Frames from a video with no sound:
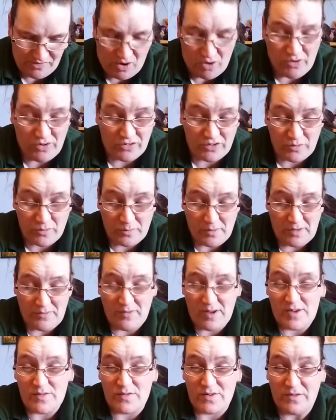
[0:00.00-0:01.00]
Honestly, one of my
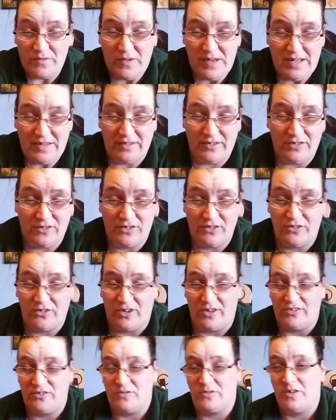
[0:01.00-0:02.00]
favourite of his is just
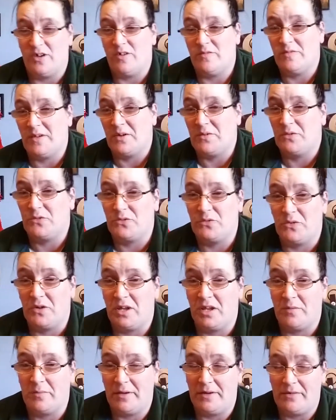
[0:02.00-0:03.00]
like 2.5 hours
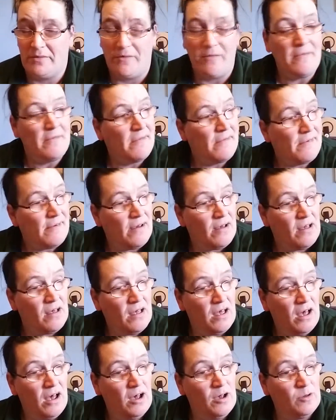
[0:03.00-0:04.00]
talking about
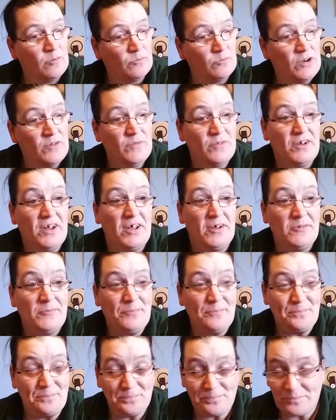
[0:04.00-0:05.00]
Riverdale
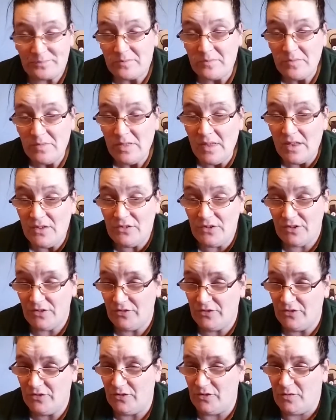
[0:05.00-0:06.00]

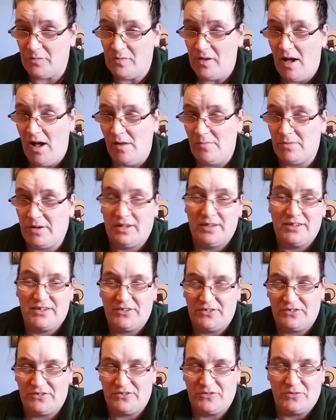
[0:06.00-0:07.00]
season 2, partly
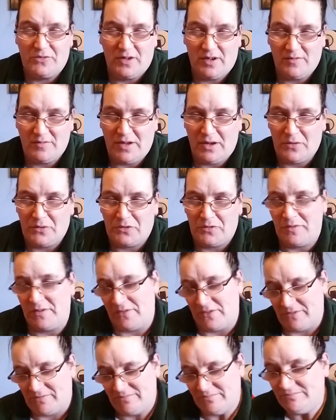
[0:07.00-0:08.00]
because it's 2.5 hours of
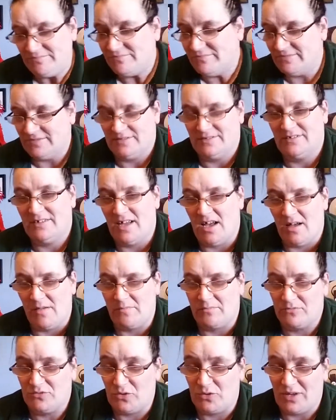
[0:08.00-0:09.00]
Erin
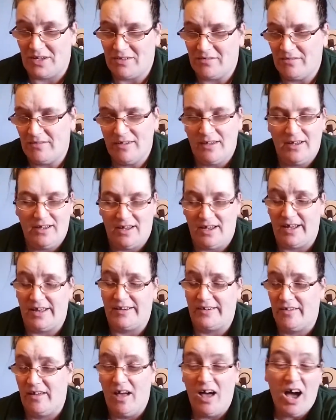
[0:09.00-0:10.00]
talking,
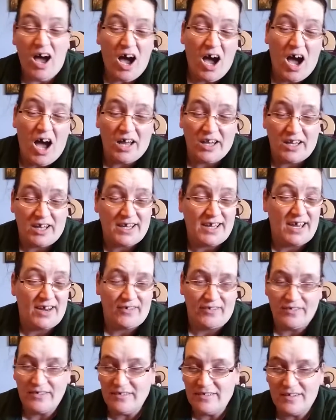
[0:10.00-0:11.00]
and I like
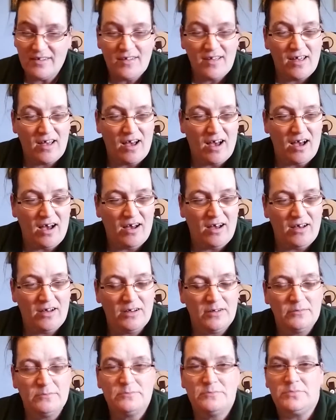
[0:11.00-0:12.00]
Erin,
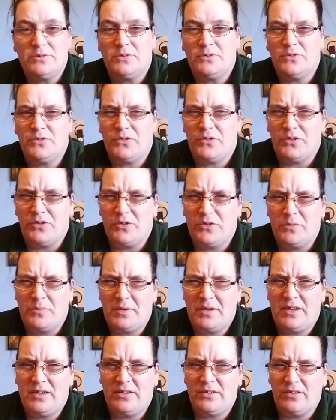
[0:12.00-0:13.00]
but also
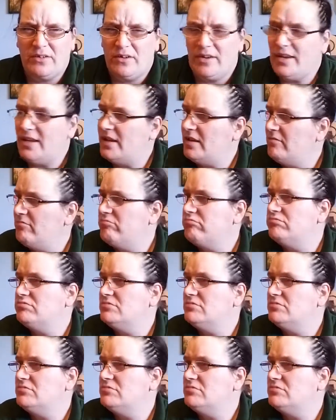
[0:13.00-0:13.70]
because I